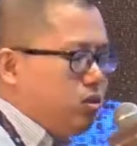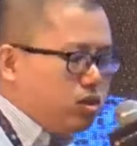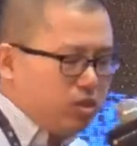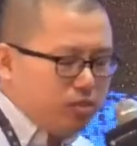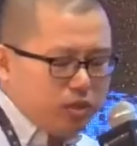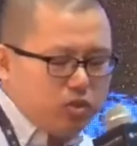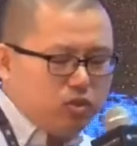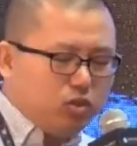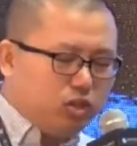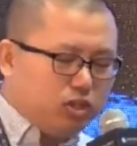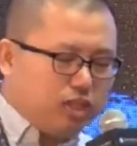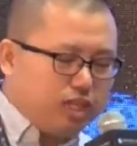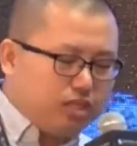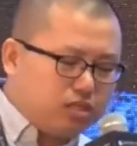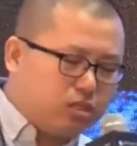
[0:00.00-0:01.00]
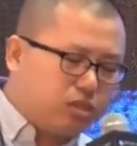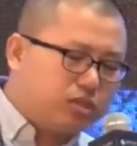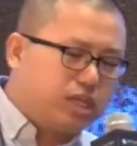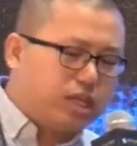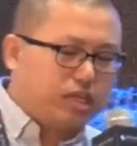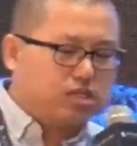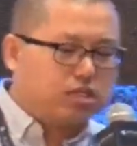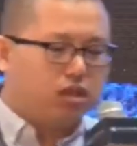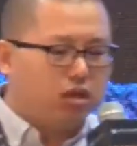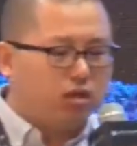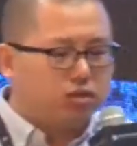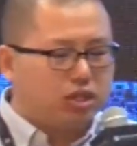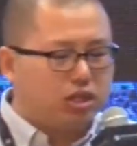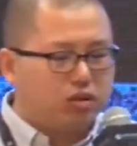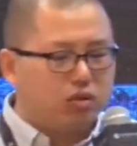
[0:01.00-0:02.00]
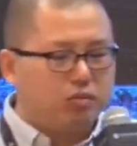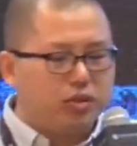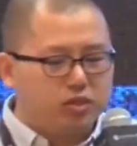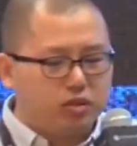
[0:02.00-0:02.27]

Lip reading: service, that is Cloud DBA.